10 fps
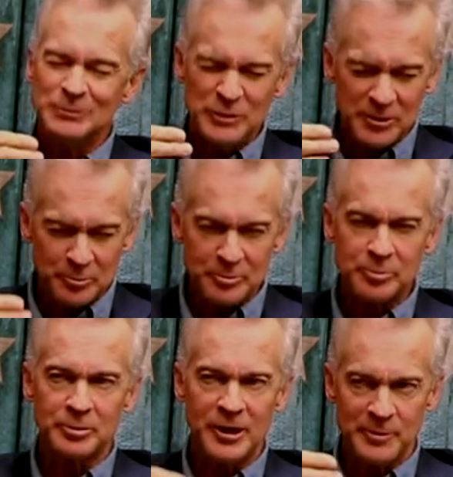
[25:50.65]
we can
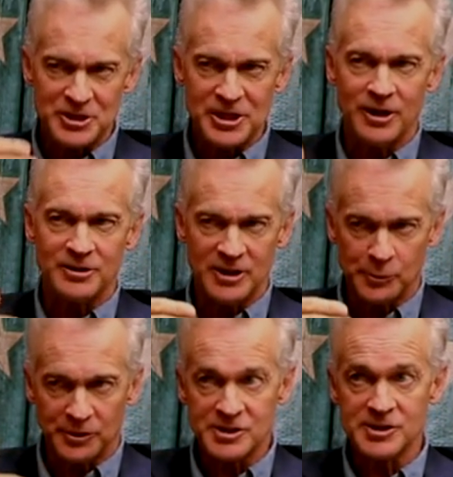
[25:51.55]
pretty much guarantee
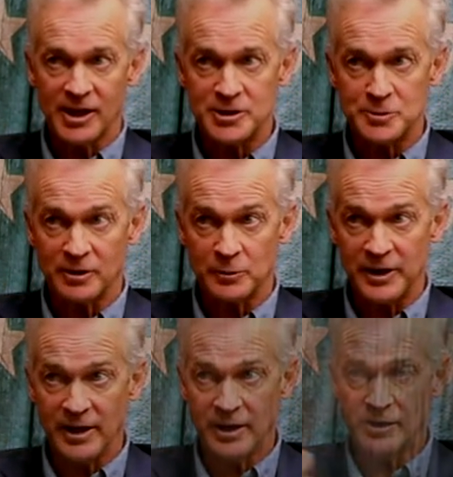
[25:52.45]
we're going to slide you into the weekend